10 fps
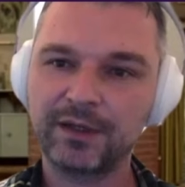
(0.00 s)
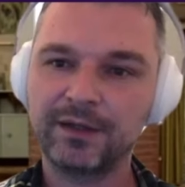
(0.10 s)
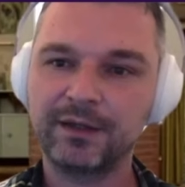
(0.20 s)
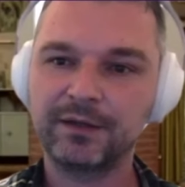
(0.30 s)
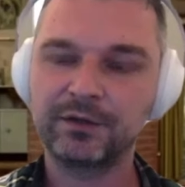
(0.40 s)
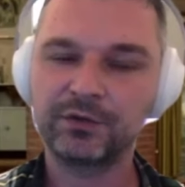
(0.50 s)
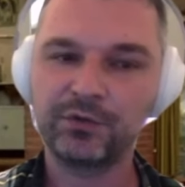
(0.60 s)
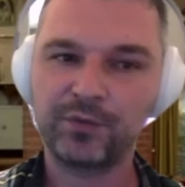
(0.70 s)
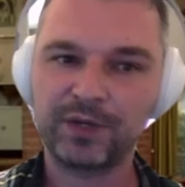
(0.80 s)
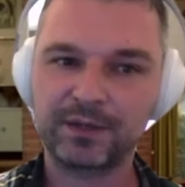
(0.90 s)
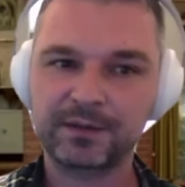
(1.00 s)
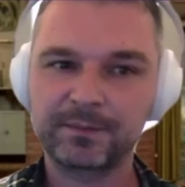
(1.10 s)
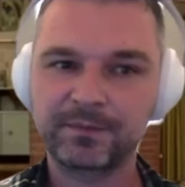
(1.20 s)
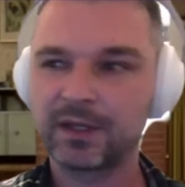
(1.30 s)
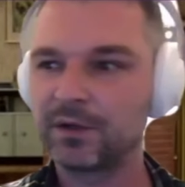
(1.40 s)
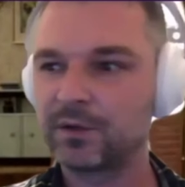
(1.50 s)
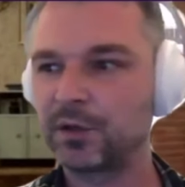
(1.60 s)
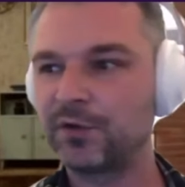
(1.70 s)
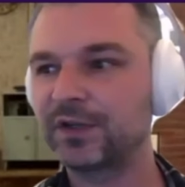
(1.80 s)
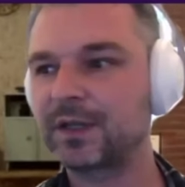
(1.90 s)
in 2 ways.
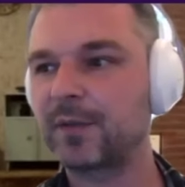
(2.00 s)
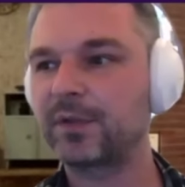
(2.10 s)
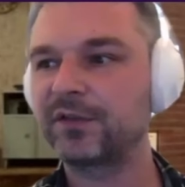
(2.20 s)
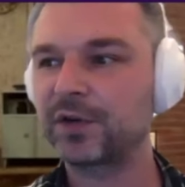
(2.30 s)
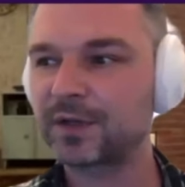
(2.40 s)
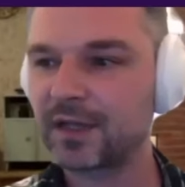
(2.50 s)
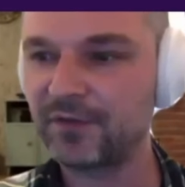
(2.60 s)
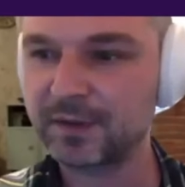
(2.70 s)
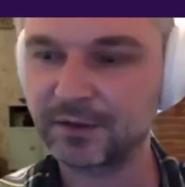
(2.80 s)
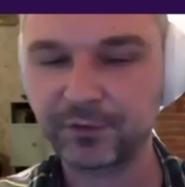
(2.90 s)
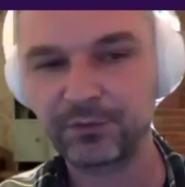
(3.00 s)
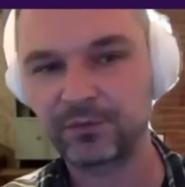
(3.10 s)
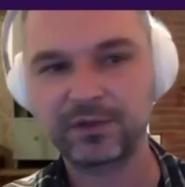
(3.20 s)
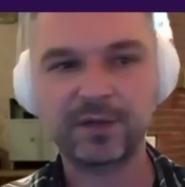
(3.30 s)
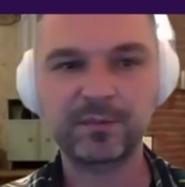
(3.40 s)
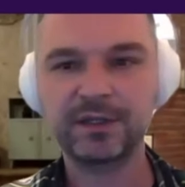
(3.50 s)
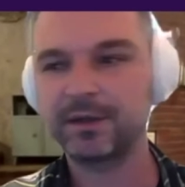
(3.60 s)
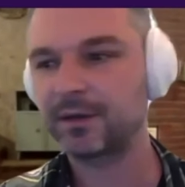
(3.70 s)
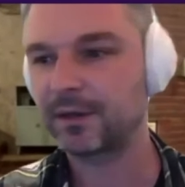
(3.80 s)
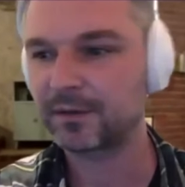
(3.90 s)
So for example, first-time visitor comes
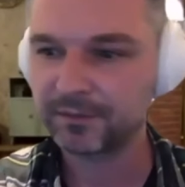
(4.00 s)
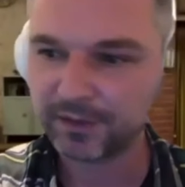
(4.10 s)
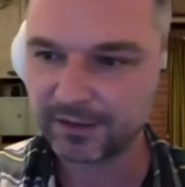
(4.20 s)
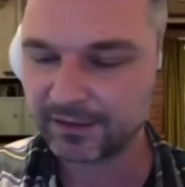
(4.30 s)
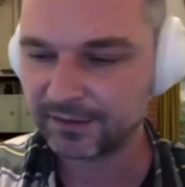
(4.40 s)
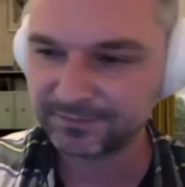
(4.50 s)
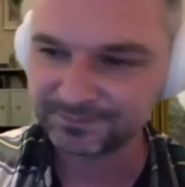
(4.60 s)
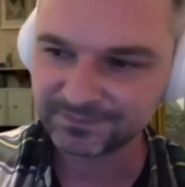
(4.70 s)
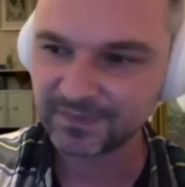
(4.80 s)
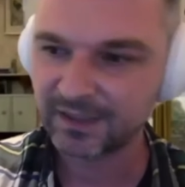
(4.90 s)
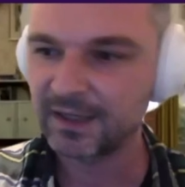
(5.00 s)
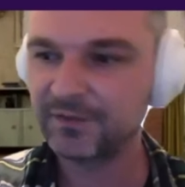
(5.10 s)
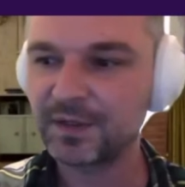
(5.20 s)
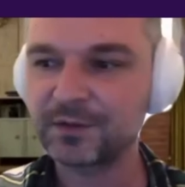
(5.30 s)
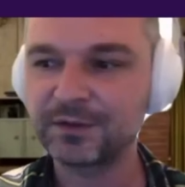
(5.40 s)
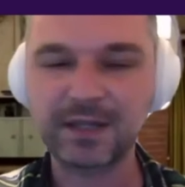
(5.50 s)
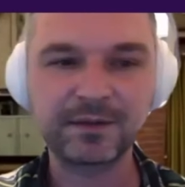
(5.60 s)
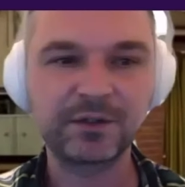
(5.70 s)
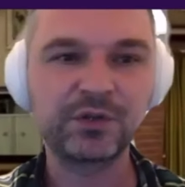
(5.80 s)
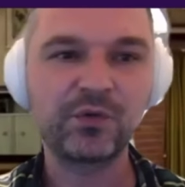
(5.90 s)
in, says, this tool
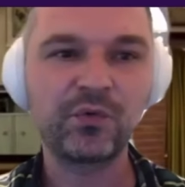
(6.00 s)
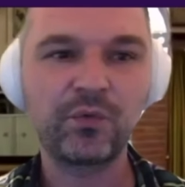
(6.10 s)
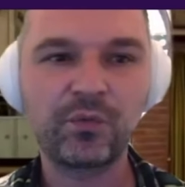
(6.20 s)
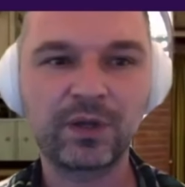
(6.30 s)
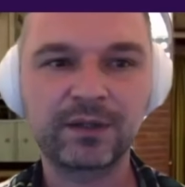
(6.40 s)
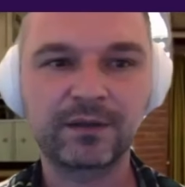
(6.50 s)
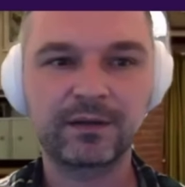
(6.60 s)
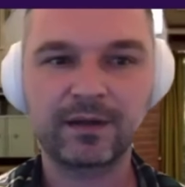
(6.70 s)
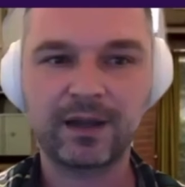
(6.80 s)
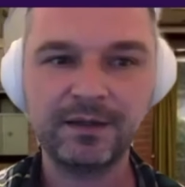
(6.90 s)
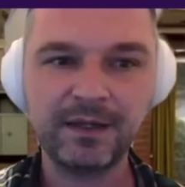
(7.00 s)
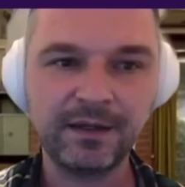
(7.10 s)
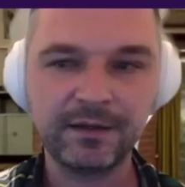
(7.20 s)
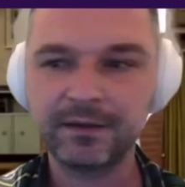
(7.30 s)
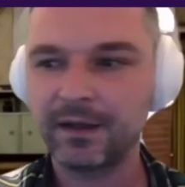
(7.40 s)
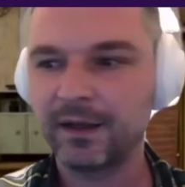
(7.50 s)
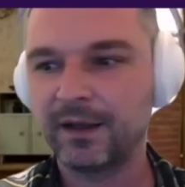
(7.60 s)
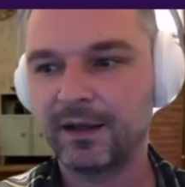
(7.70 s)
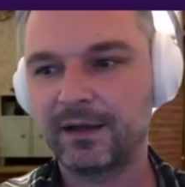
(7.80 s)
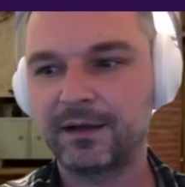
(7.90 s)
doesn't do what I need,
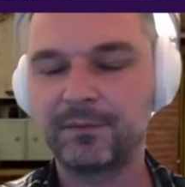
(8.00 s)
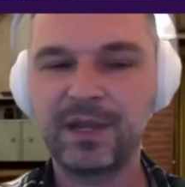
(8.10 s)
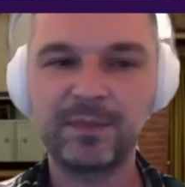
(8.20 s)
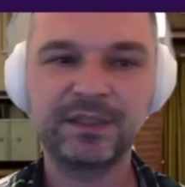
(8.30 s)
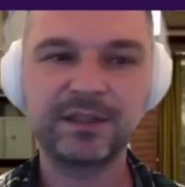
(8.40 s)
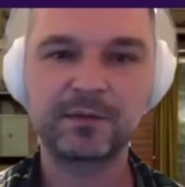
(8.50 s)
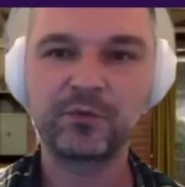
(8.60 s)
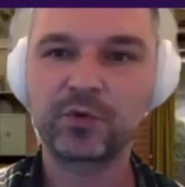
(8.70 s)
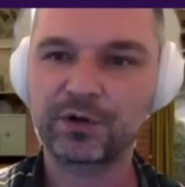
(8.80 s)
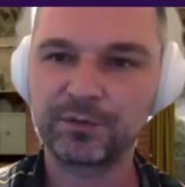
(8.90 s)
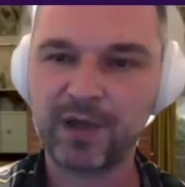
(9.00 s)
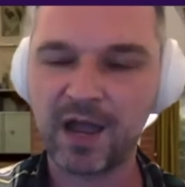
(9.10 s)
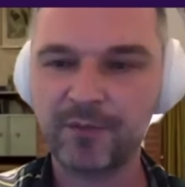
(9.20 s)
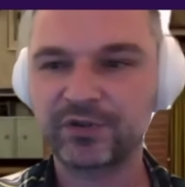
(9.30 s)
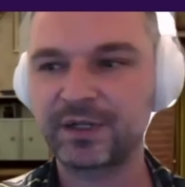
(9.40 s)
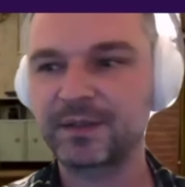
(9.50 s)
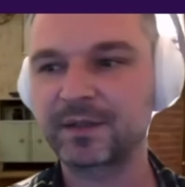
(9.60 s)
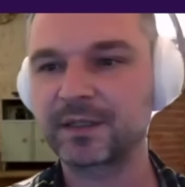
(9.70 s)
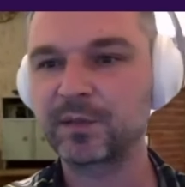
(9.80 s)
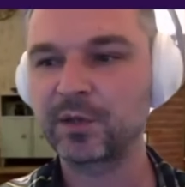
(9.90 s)
maybe doesn't work on my operating
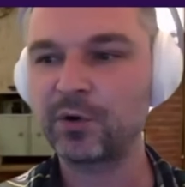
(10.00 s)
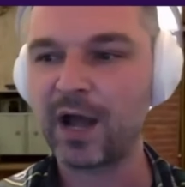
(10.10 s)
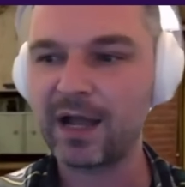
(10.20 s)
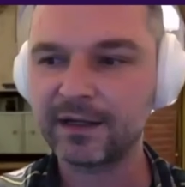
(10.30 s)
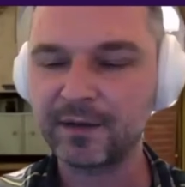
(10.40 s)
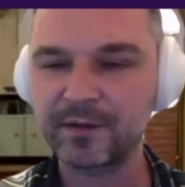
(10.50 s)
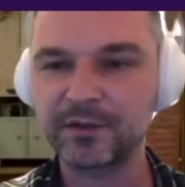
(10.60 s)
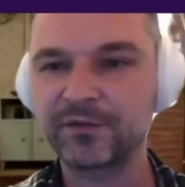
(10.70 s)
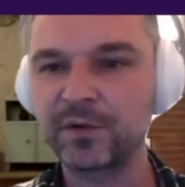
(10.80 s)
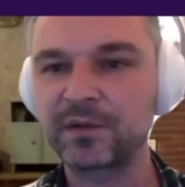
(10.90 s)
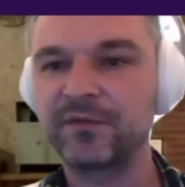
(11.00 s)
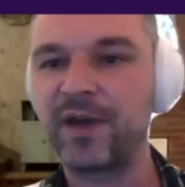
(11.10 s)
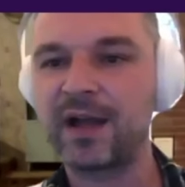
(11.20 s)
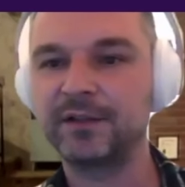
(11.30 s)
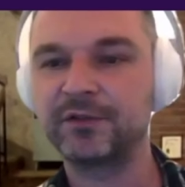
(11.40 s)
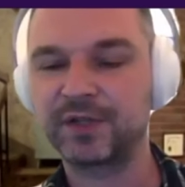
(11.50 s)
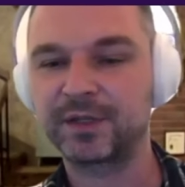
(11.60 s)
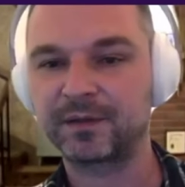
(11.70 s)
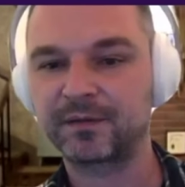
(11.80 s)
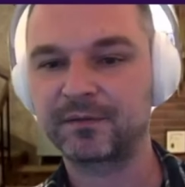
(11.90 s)
system. So I consider those valid
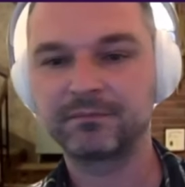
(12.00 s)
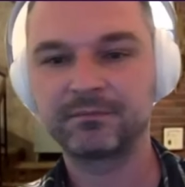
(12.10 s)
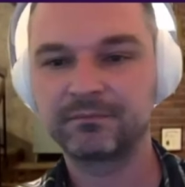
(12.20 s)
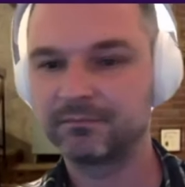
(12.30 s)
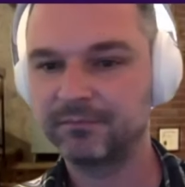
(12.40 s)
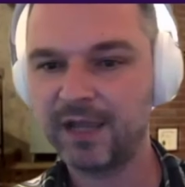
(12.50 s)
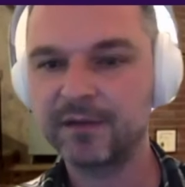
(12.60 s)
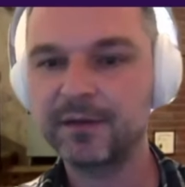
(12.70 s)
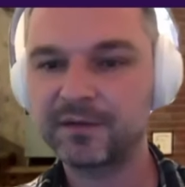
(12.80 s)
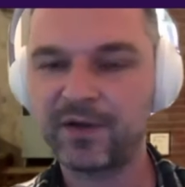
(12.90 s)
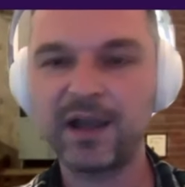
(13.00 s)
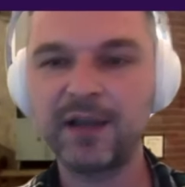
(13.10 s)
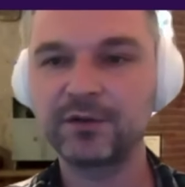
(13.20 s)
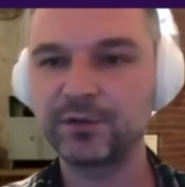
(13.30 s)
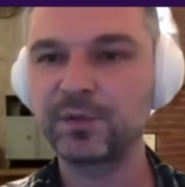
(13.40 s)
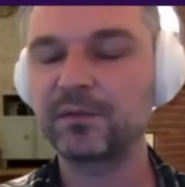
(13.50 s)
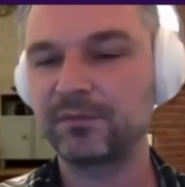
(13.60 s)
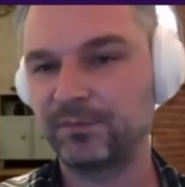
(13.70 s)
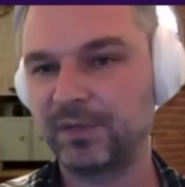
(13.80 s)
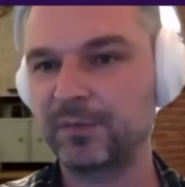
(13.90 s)
reasons. Yeah, it's fine to lose
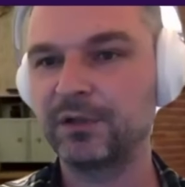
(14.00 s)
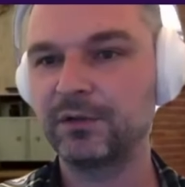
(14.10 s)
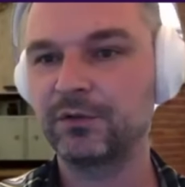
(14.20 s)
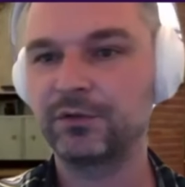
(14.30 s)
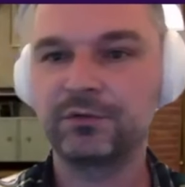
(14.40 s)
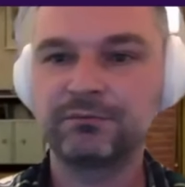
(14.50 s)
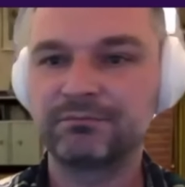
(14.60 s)
people who